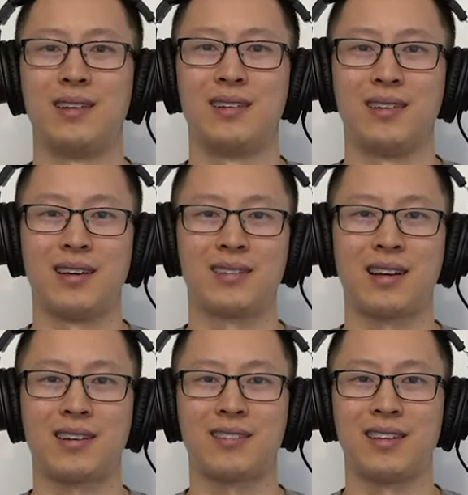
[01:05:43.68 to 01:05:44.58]
Yeah,
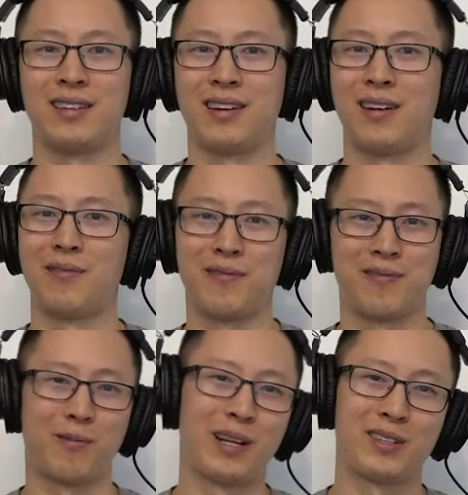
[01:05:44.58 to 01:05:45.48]
exactly. Uh,
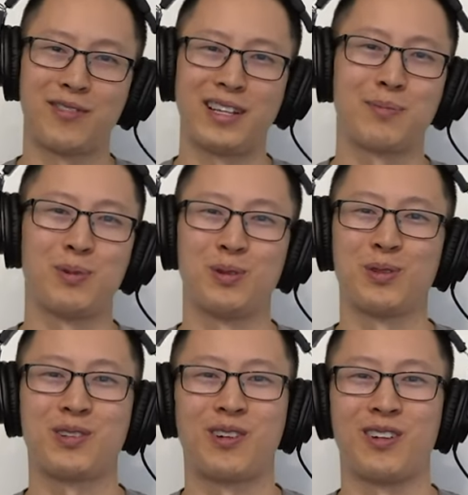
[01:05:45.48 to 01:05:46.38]
ring space
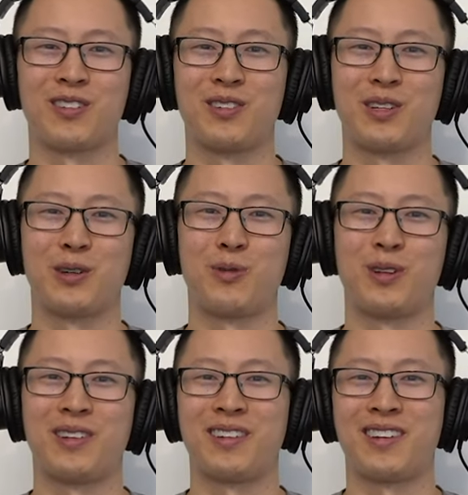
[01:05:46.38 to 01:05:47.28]
pulls are also a good
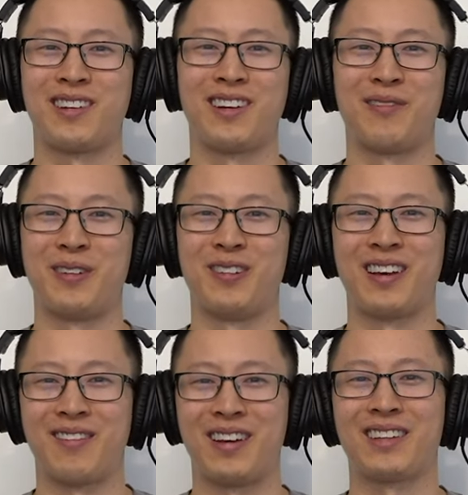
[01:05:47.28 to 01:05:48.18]
one uh, if you don't
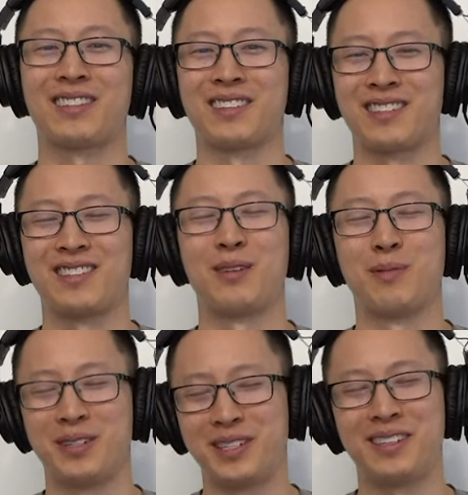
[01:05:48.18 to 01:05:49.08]
have access to a
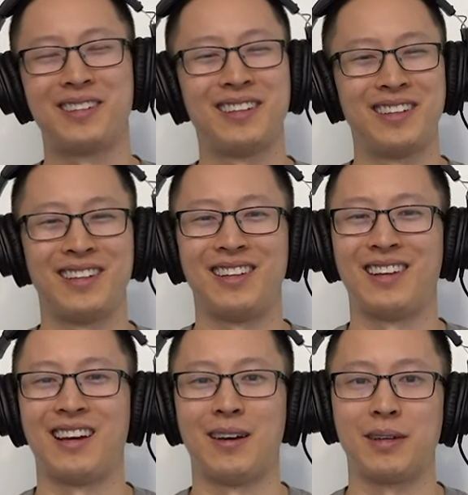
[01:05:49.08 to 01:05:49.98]
machine.
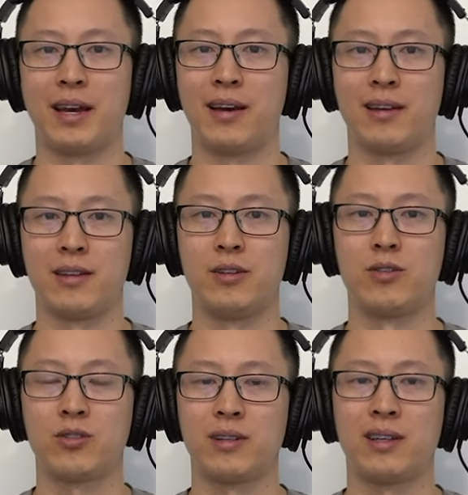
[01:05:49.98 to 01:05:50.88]
Uh, yeah,
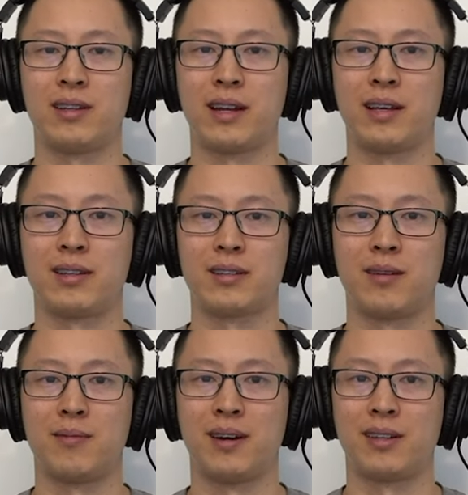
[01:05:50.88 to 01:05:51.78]
usually getting
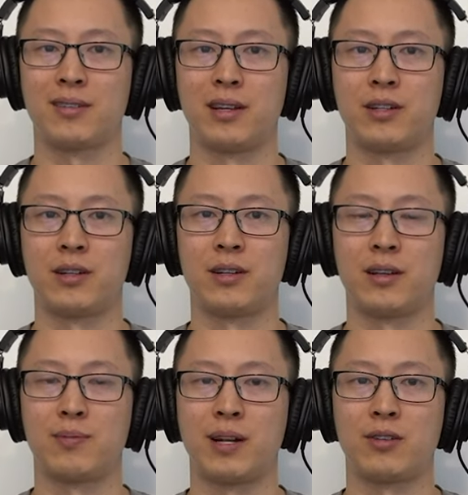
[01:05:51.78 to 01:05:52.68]
some isolation,
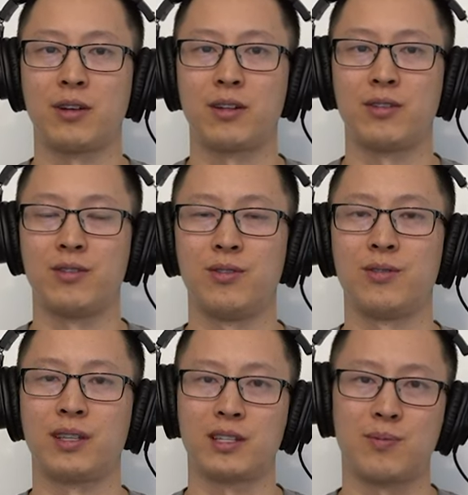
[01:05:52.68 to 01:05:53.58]
especially onto
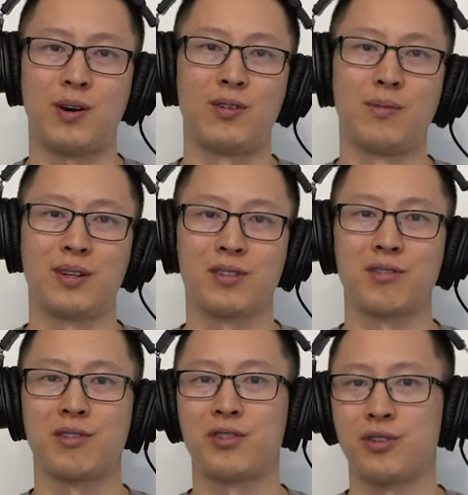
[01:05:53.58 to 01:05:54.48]
like the smaller
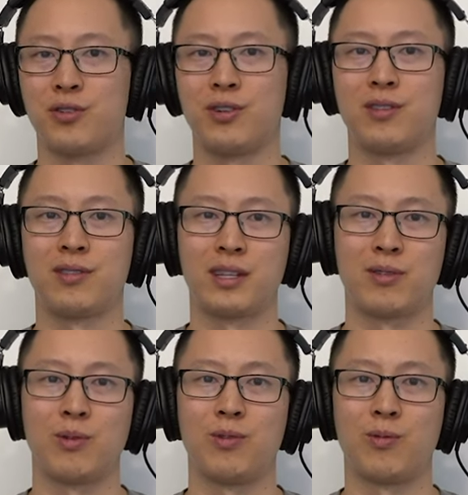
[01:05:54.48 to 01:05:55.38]
muscle of the shoulder, like the
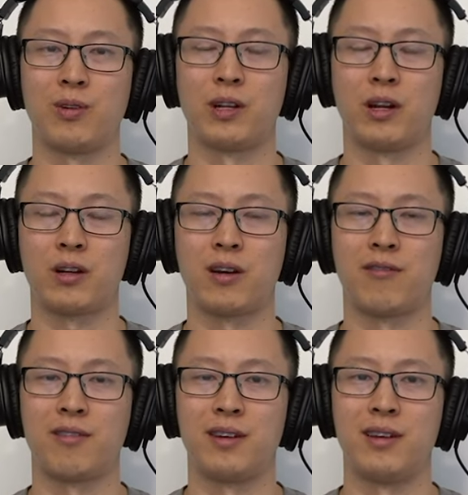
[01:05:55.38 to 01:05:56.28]
ro rotator cuff,
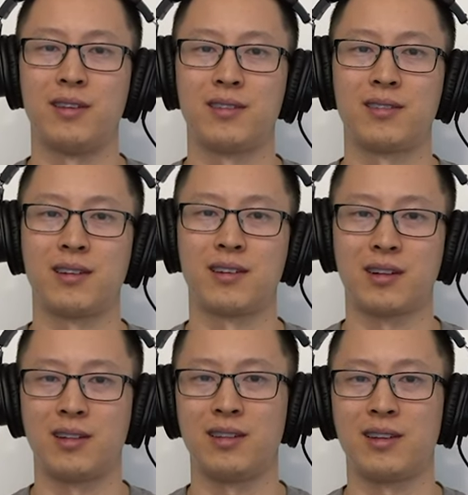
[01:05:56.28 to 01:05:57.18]
is a good
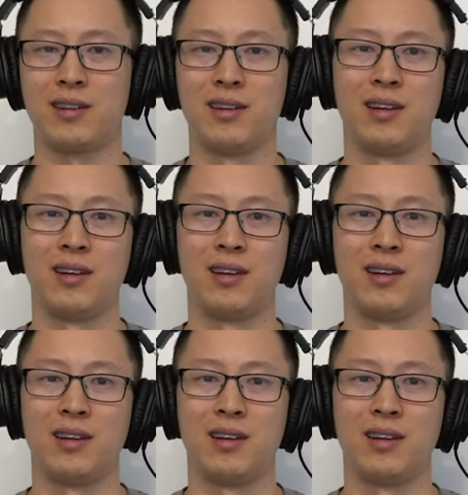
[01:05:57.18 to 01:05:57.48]
idea